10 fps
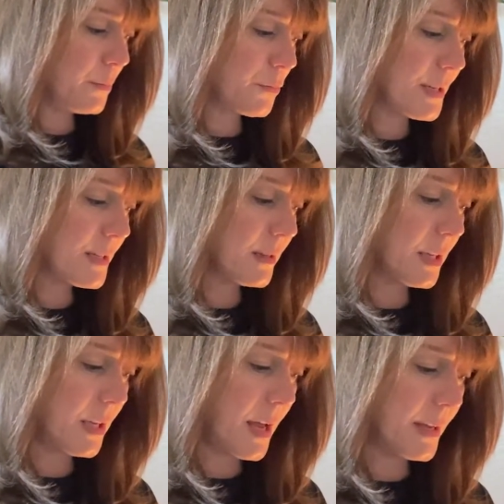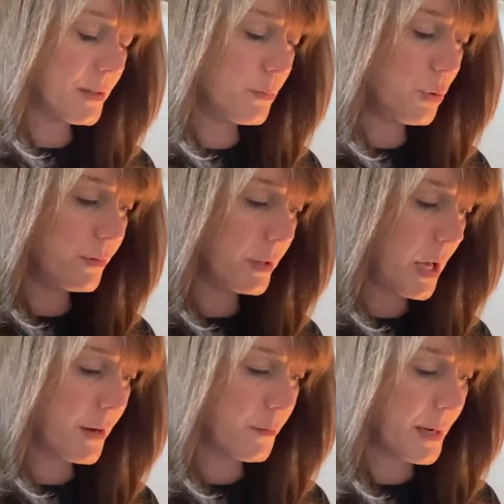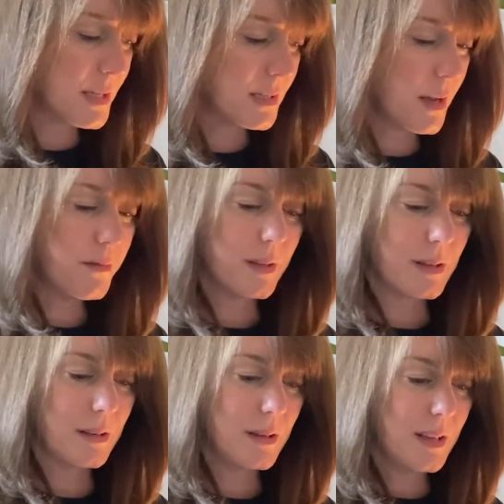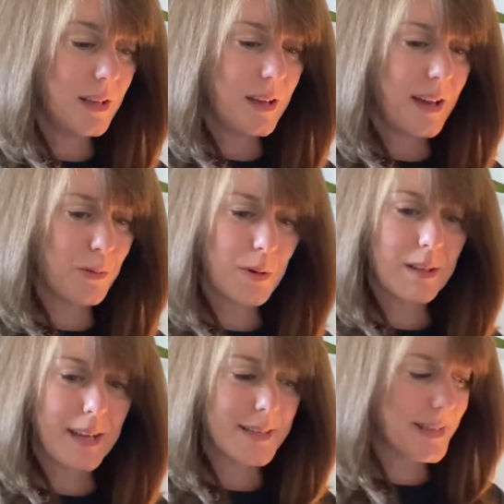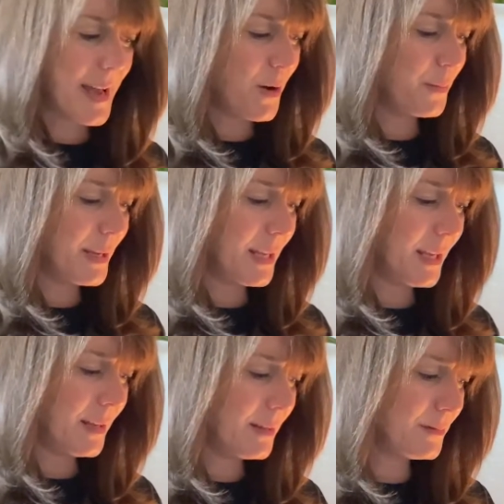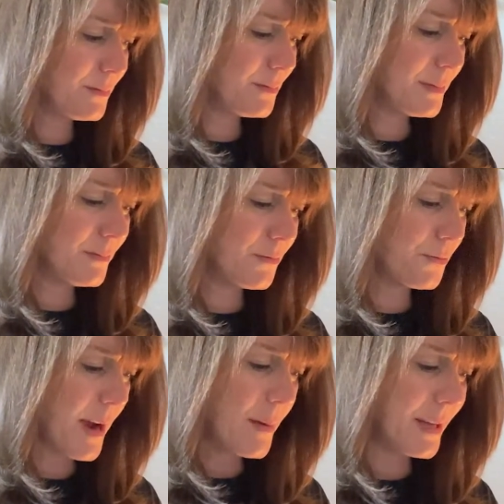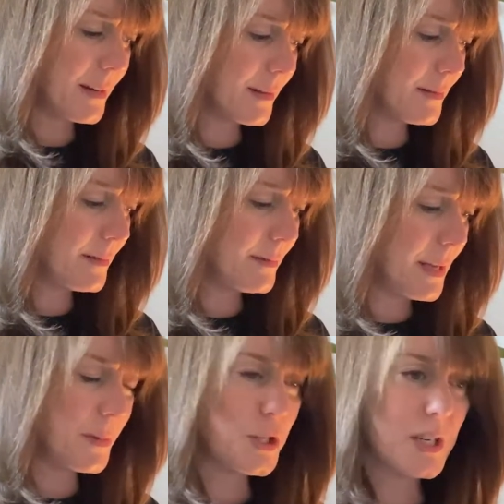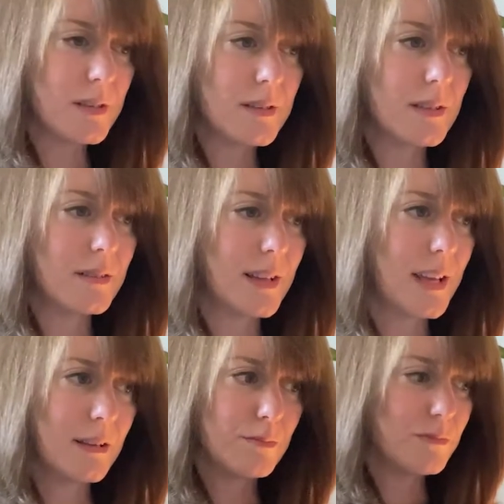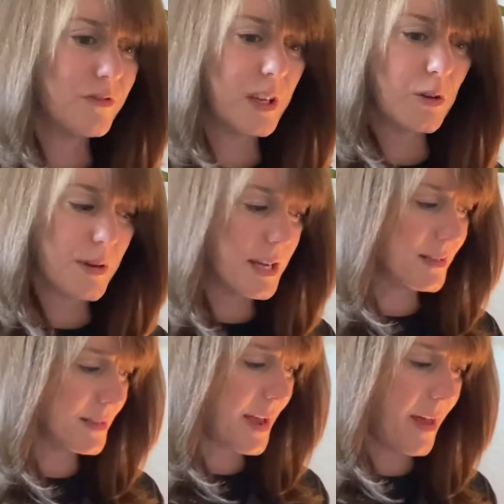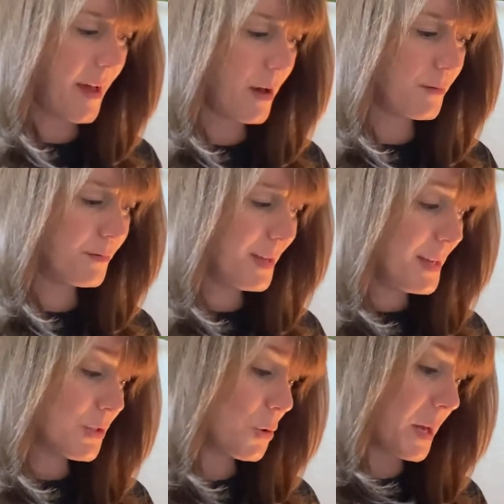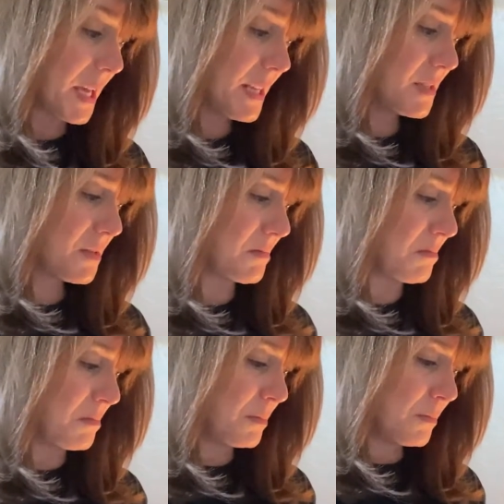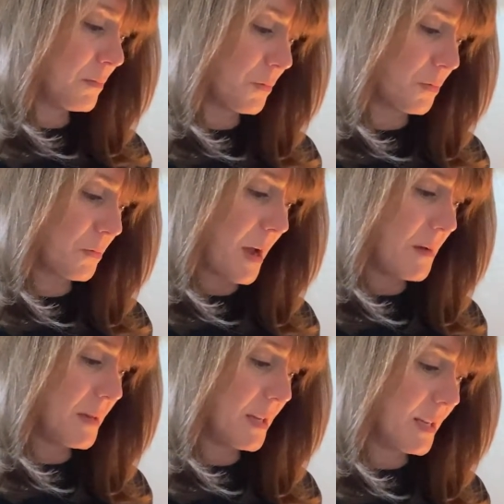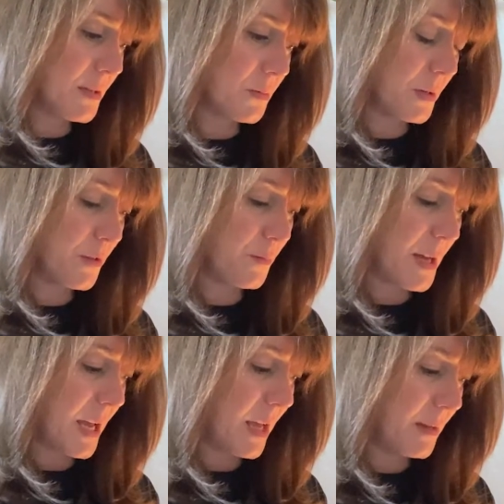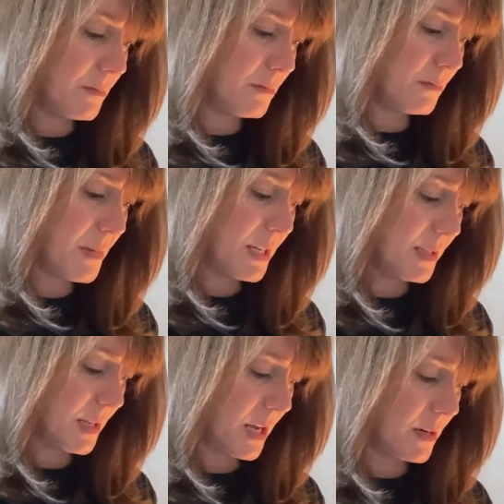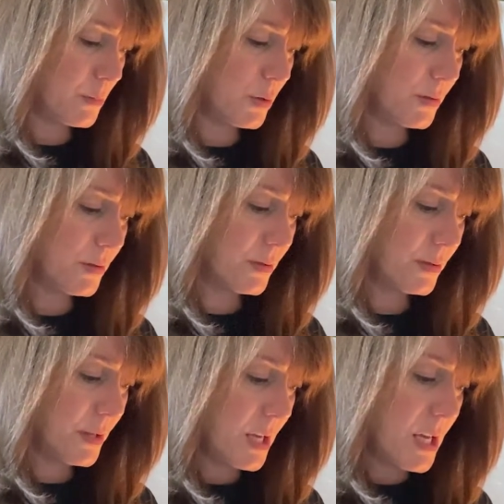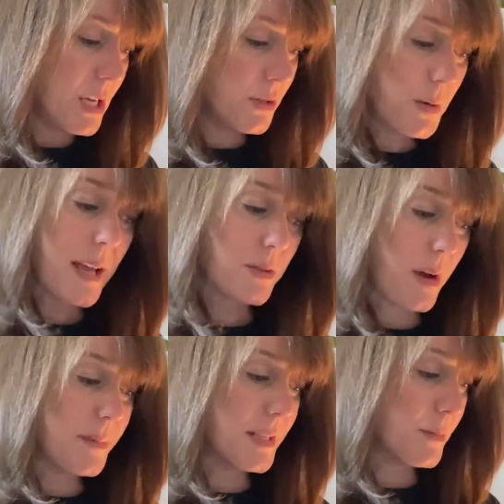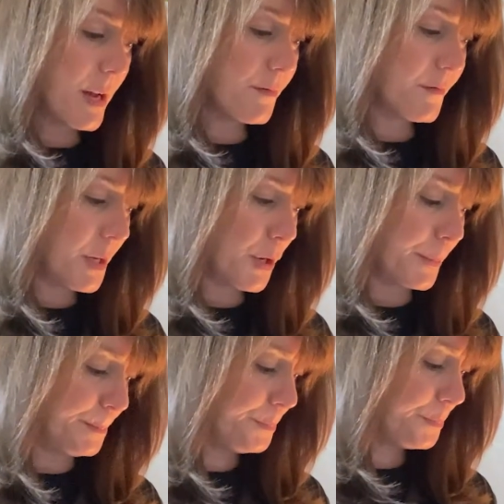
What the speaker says: recently had to move a lot of my stuff, and I realized how many rabbit images and like figurines I have. So I guess rabbit is one of my medicine animals. So yes, rabbit is about fear.